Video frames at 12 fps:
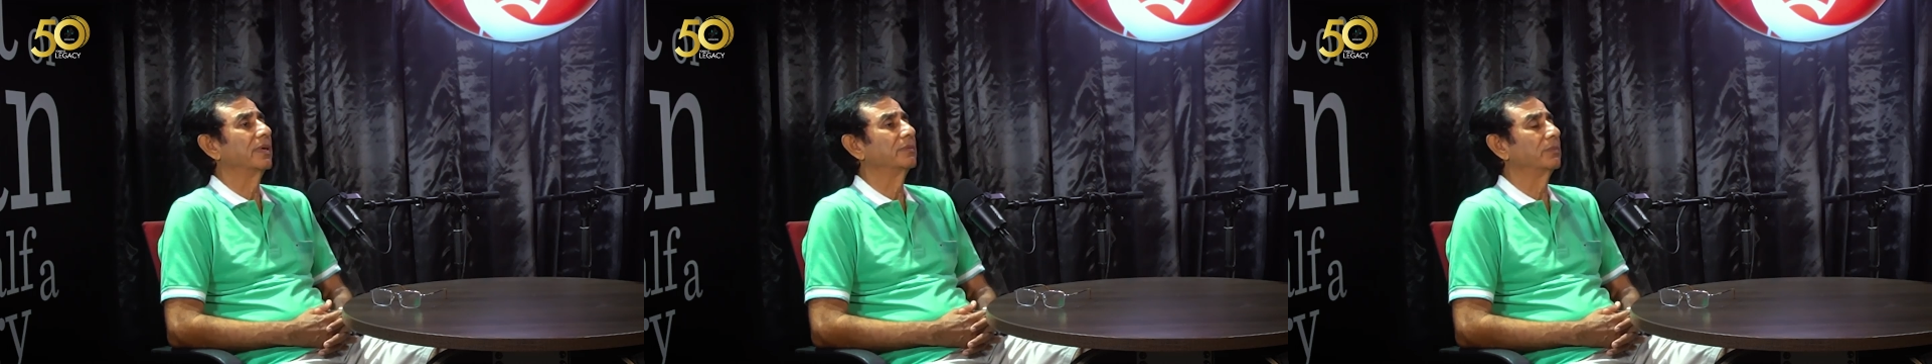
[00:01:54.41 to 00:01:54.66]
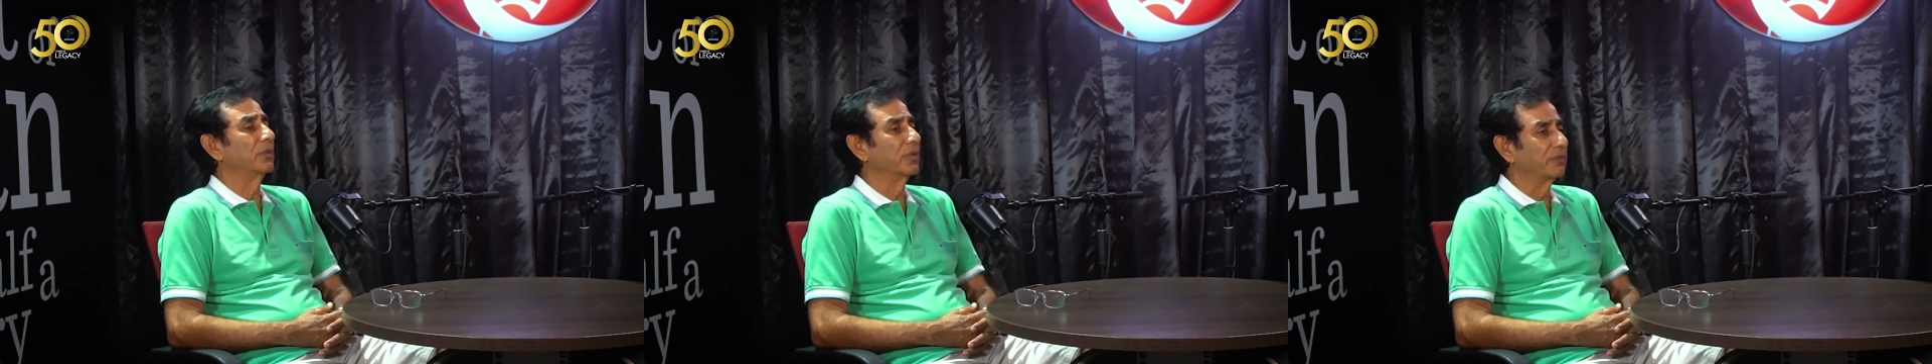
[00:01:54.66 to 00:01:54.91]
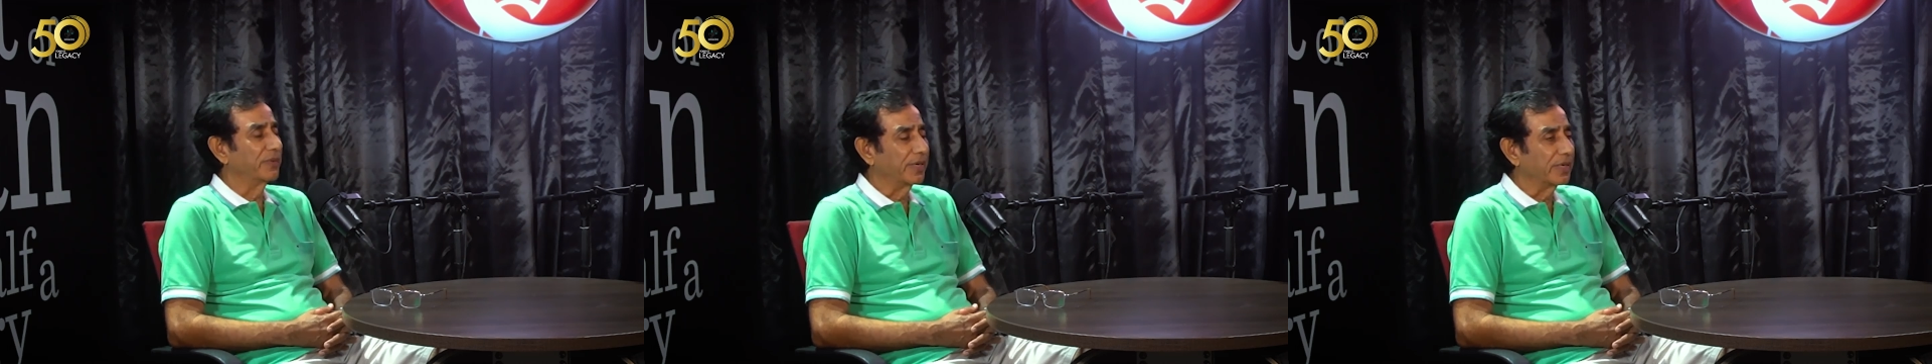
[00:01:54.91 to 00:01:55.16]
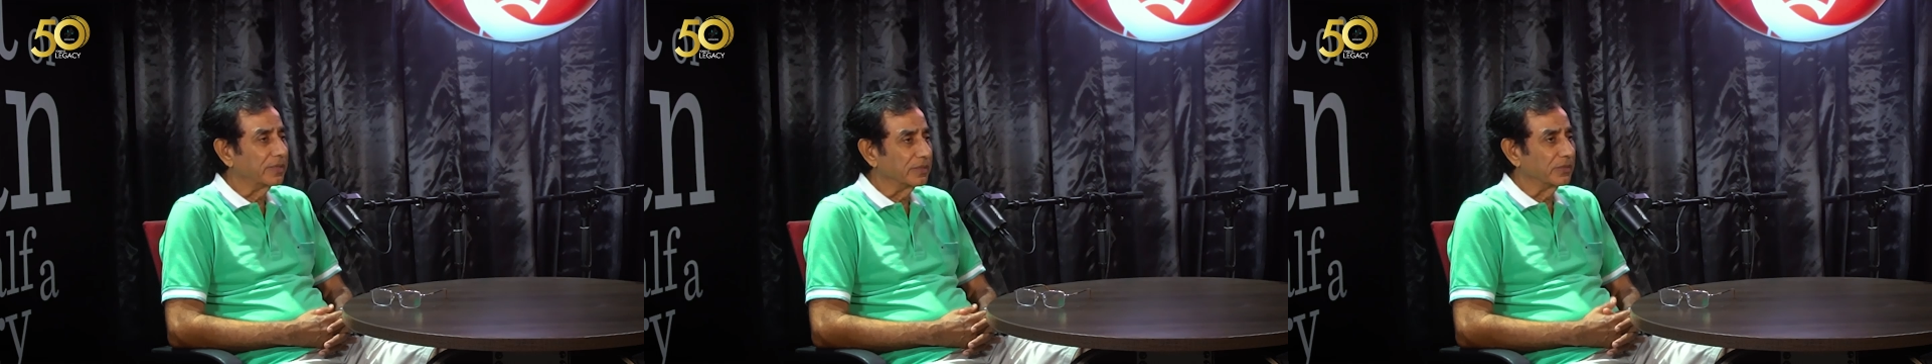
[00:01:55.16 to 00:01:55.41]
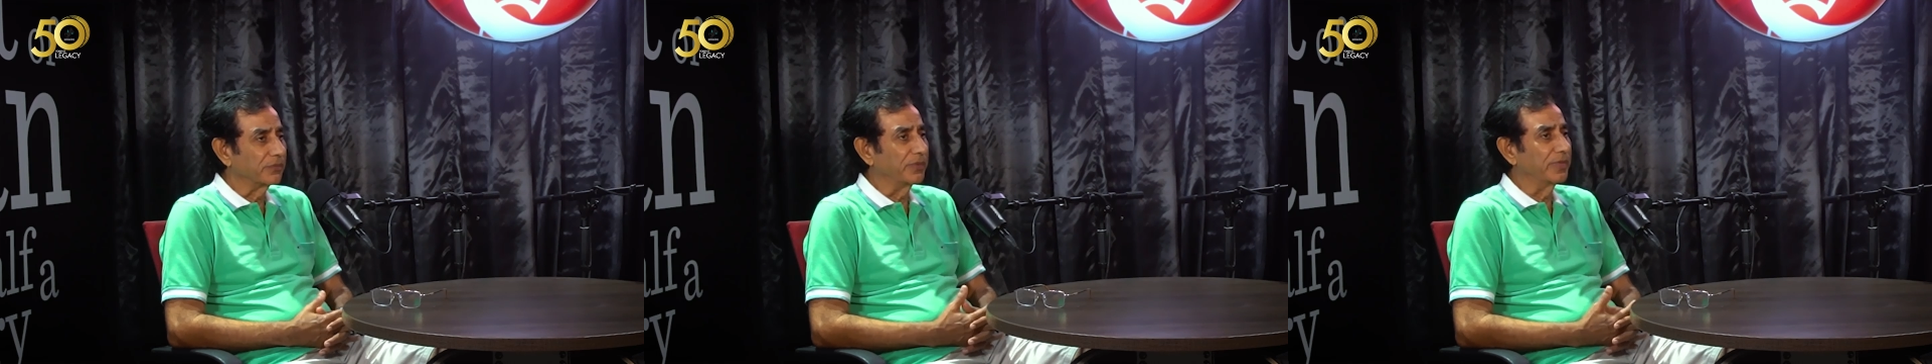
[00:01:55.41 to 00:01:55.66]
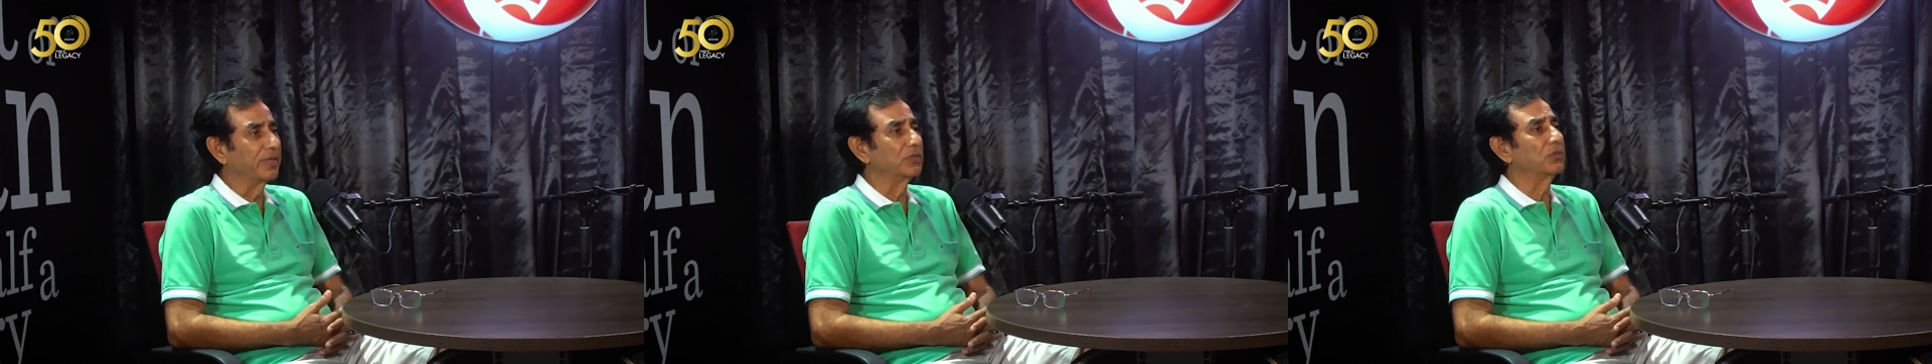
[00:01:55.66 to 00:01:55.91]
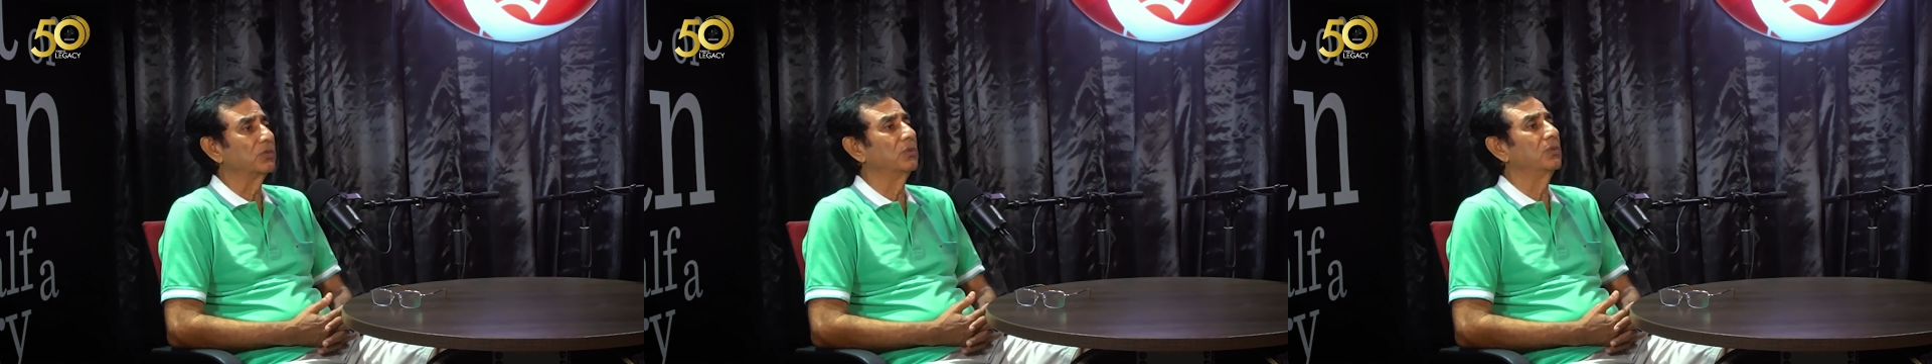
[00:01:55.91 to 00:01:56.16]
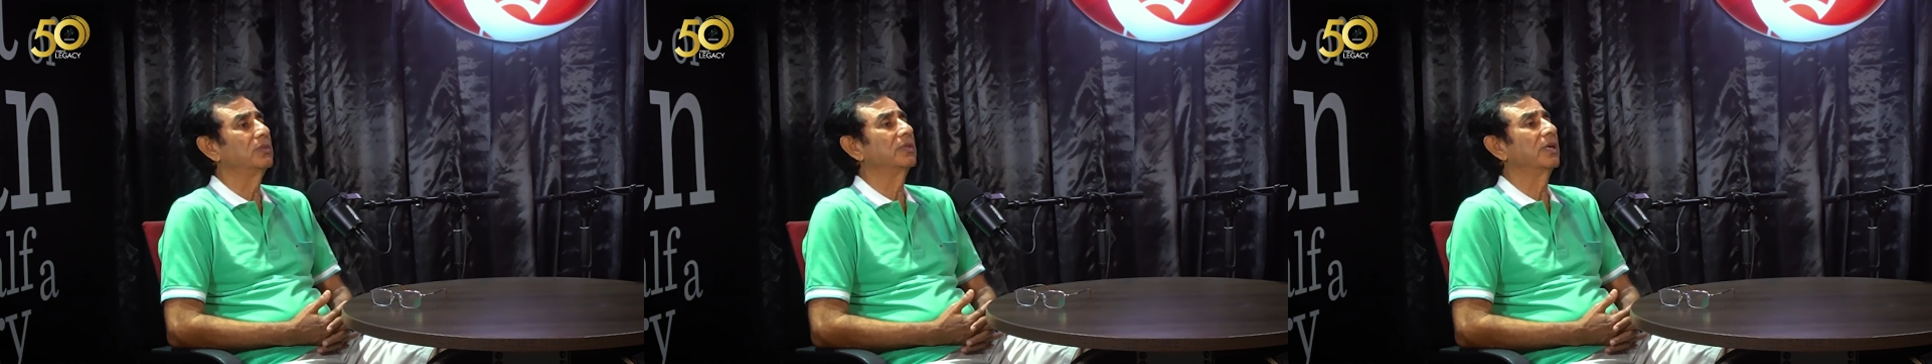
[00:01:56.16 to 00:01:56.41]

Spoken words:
Board of Directors of Indian Schools.